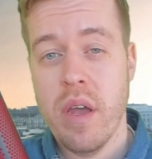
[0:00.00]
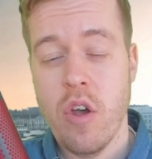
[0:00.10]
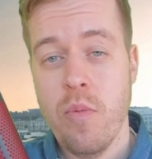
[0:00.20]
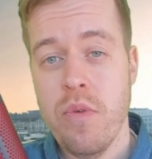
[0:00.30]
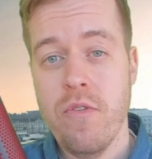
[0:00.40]
I
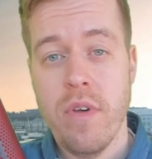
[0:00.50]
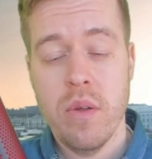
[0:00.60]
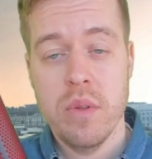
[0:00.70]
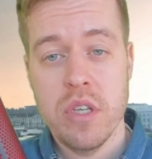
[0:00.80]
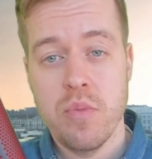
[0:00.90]
hope you
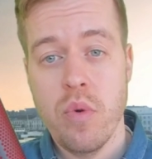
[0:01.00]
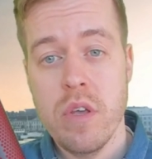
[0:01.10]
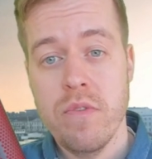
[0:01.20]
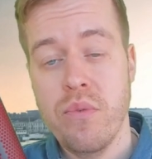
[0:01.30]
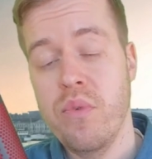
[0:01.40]
found this
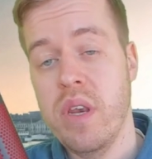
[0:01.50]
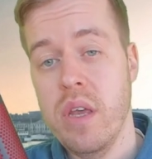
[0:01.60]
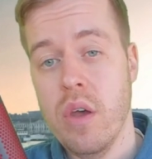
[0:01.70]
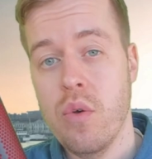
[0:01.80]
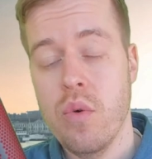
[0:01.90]
brief
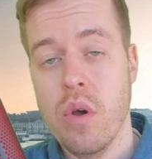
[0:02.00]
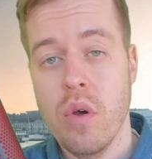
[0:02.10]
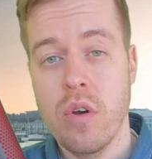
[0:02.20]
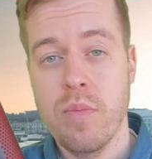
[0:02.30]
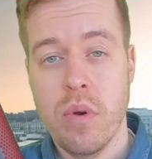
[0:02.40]
video
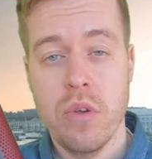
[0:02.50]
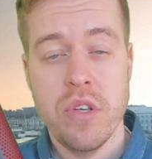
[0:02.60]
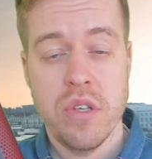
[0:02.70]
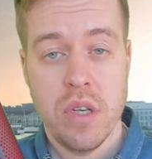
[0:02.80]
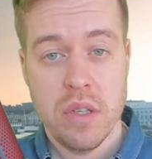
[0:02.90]
on
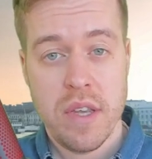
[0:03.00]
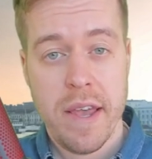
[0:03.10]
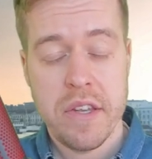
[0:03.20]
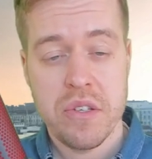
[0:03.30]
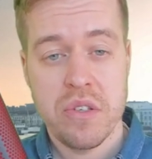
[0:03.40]
processing
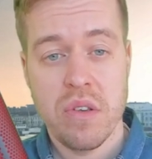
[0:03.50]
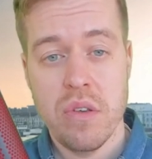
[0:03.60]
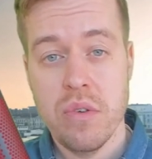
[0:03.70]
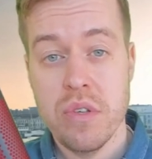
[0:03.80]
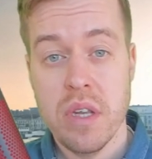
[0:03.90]
texts
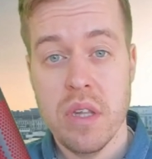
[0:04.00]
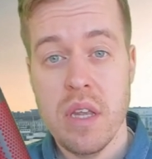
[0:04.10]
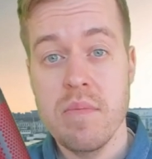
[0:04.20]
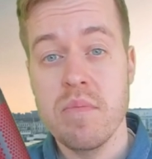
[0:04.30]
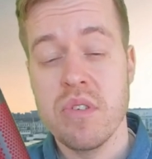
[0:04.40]
using
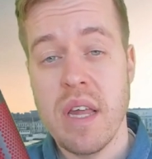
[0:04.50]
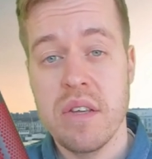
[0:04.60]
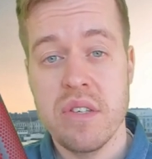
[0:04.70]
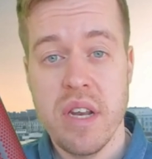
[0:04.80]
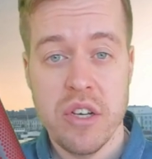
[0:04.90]
the
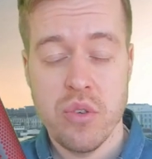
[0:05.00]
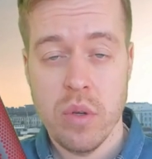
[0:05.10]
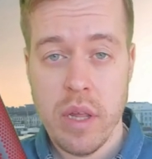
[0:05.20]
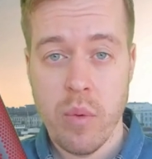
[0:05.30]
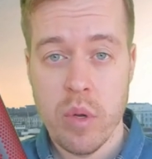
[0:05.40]
Stanza
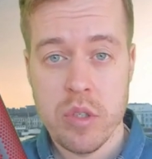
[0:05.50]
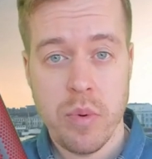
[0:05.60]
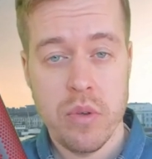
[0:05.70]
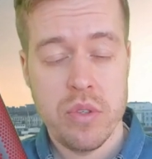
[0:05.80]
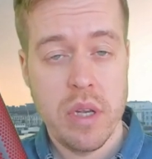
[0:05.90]
Natural Language
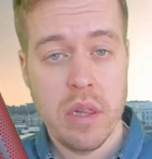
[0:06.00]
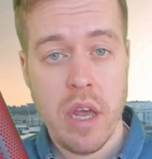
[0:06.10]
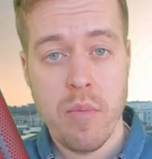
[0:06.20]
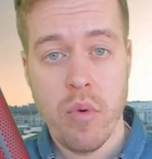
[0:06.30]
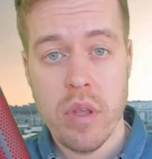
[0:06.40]
Processing
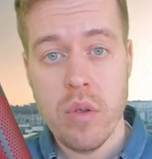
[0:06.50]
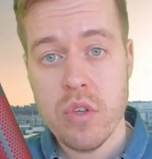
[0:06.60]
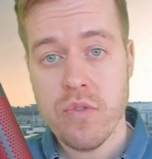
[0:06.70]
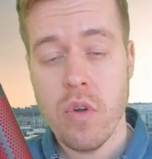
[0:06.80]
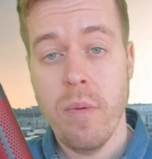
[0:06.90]
Library
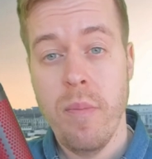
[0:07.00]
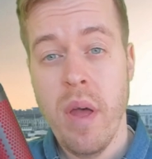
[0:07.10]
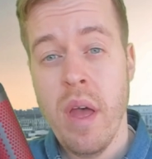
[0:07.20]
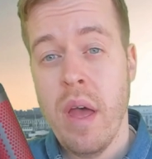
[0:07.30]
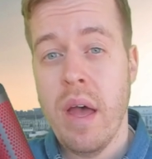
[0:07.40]
useful.
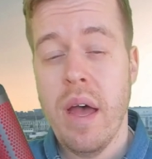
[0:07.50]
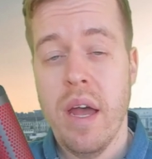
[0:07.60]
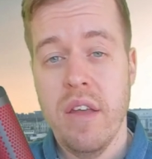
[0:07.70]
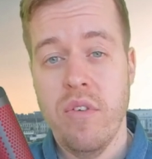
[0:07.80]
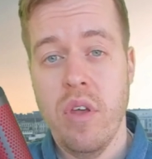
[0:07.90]

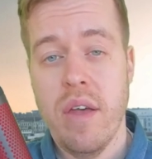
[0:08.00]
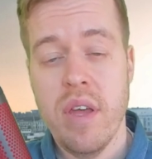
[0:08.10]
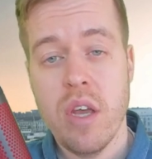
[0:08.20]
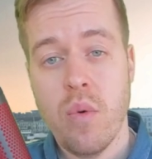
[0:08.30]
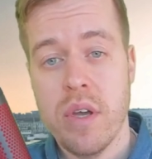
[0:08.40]
And if you have
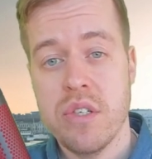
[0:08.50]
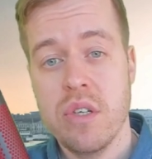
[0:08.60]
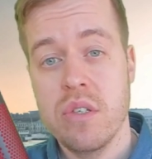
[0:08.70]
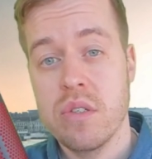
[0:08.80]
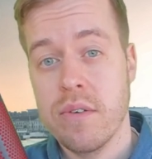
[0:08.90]
any
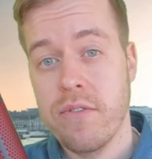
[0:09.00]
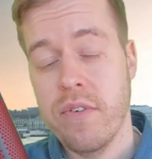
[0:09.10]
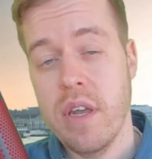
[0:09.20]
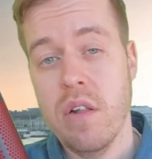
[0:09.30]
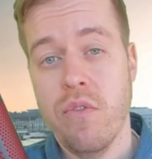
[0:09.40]
questions,
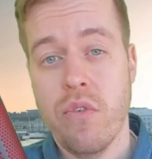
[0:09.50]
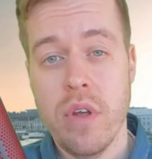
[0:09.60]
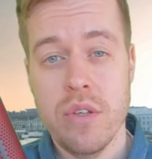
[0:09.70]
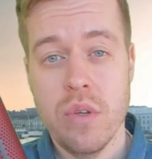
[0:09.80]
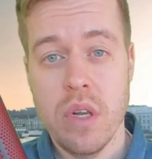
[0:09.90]
feel
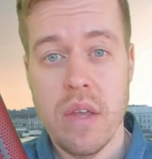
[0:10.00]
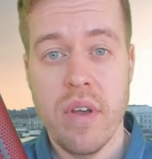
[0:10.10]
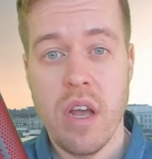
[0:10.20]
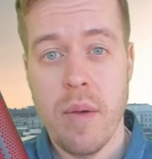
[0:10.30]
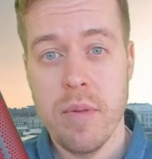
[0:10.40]
free to
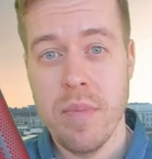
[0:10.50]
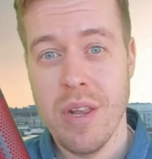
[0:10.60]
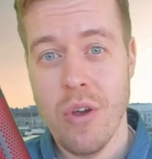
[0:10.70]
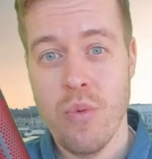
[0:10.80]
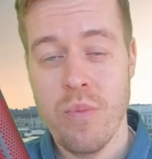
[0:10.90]
leave a comment
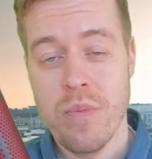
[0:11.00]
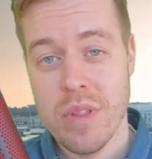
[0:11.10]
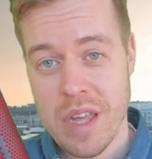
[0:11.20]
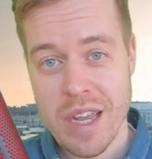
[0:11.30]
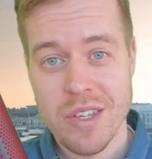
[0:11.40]
below.
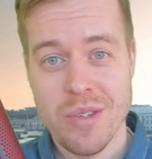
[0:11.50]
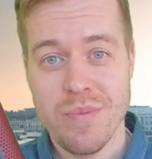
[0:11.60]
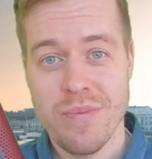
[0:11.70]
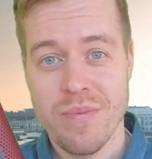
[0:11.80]
Thanks.